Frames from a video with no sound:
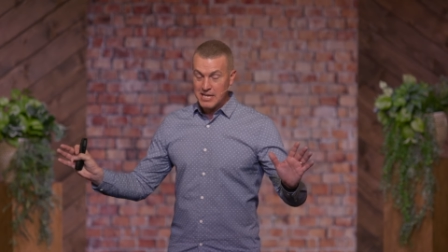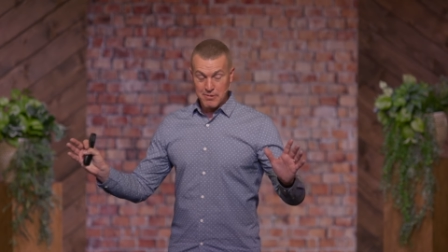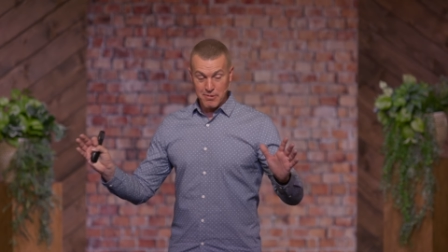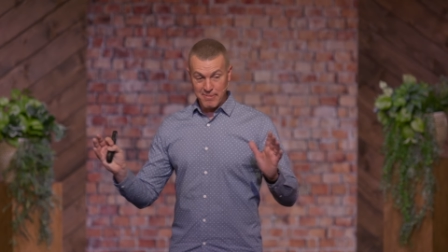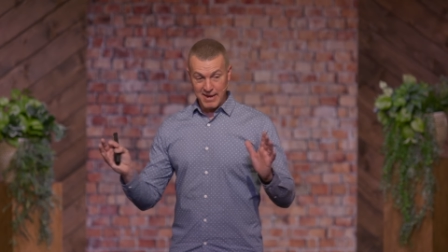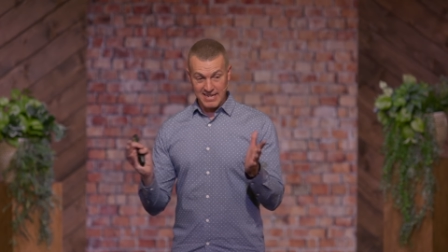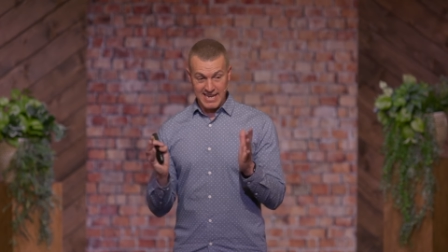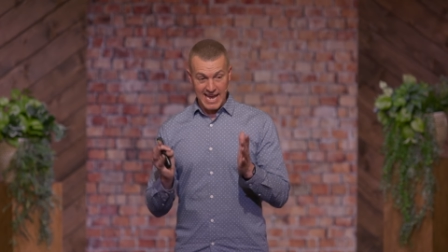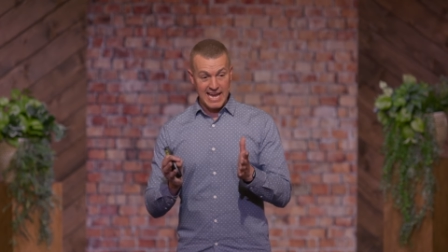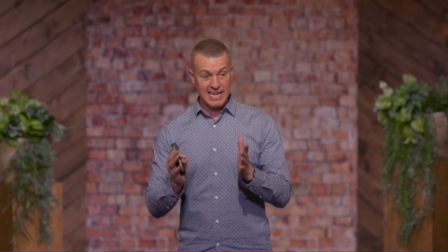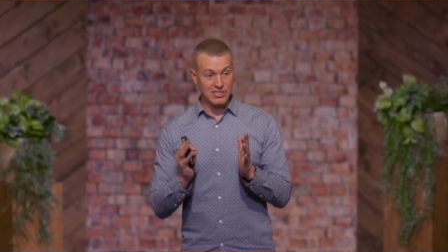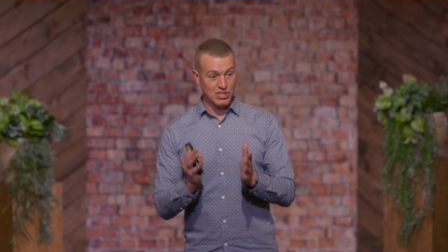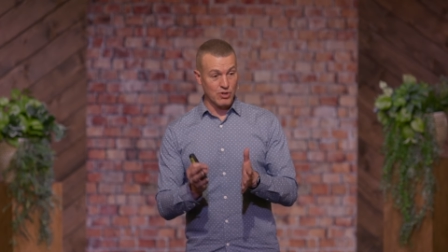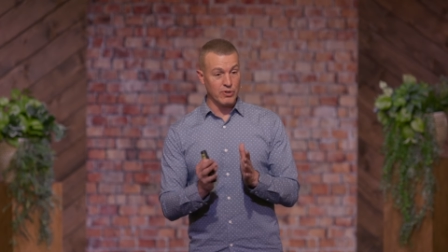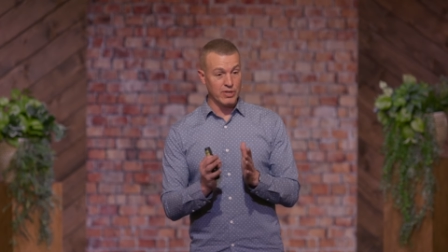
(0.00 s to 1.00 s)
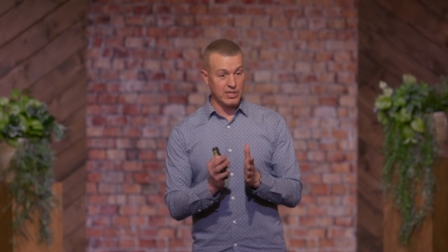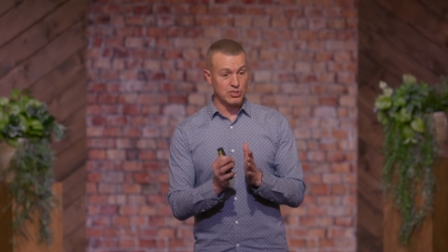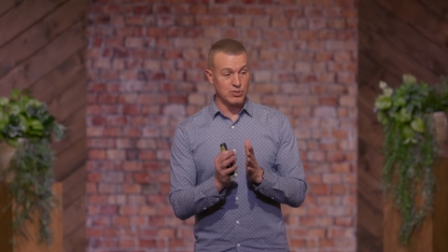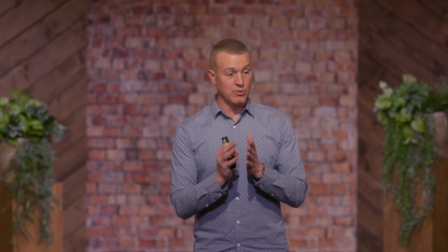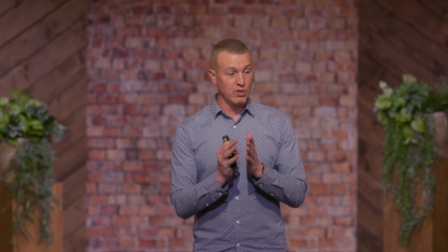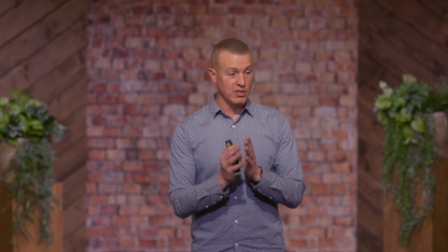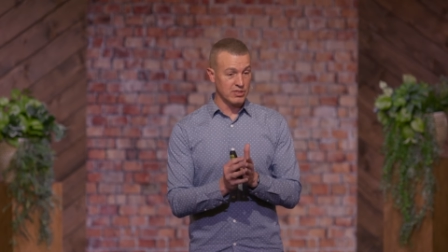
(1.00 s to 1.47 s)
Well, my dad is going
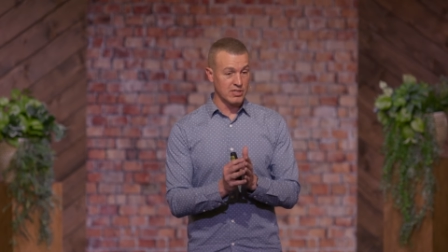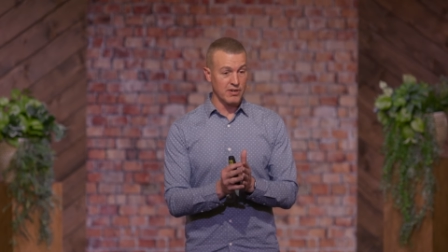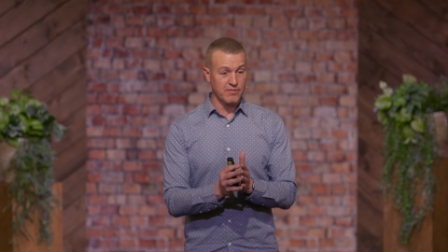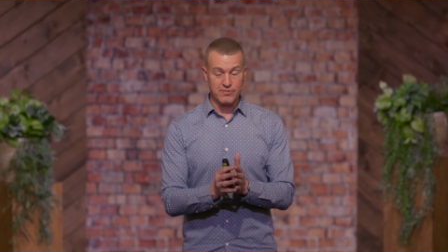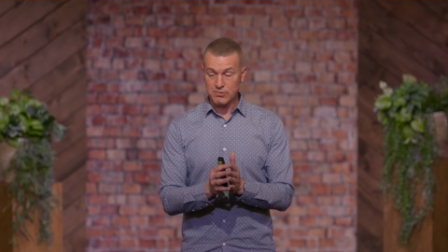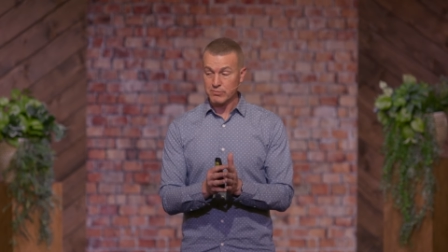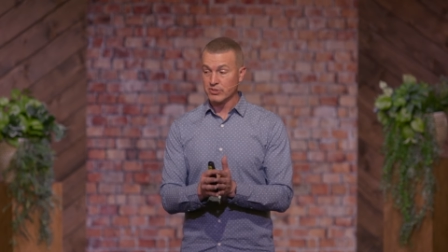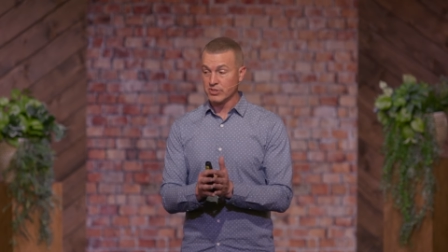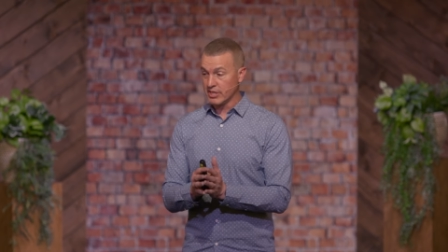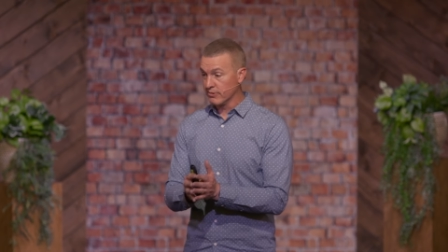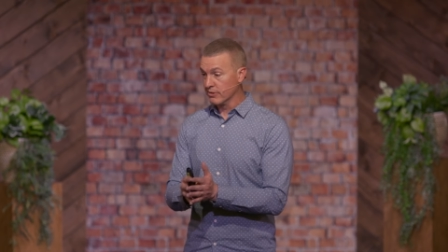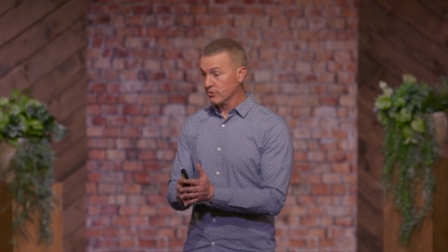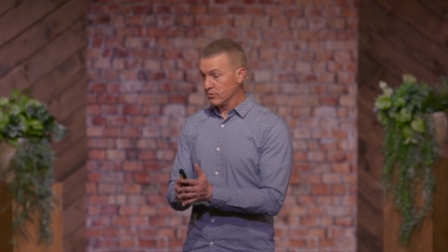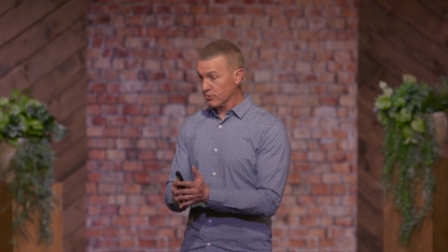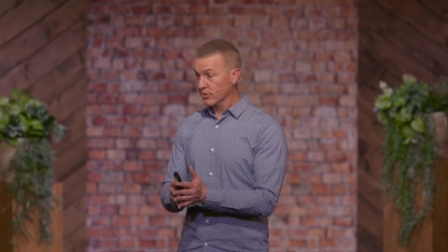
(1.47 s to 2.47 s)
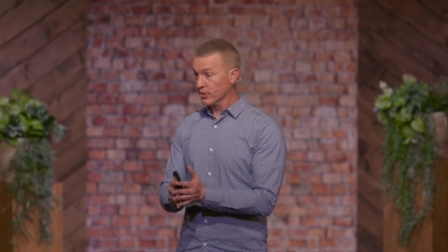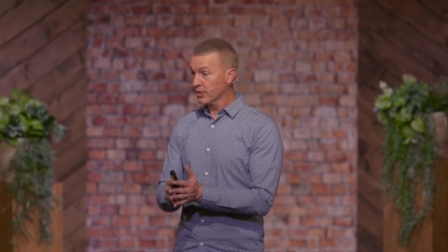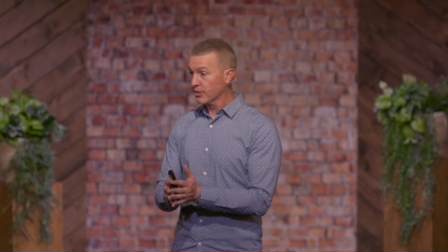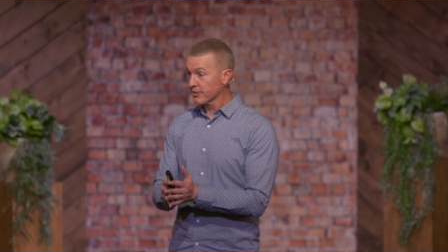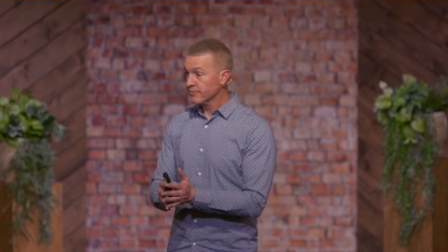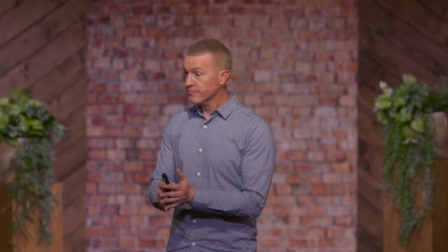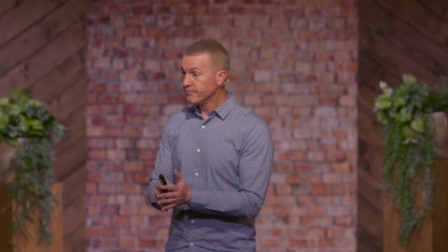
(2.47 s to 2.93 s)
into uncomfortable territory
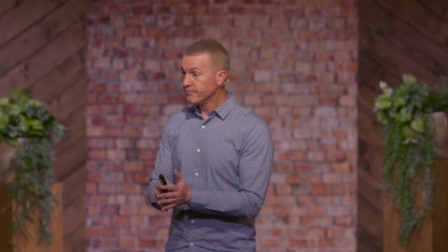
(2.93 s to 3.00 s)
here.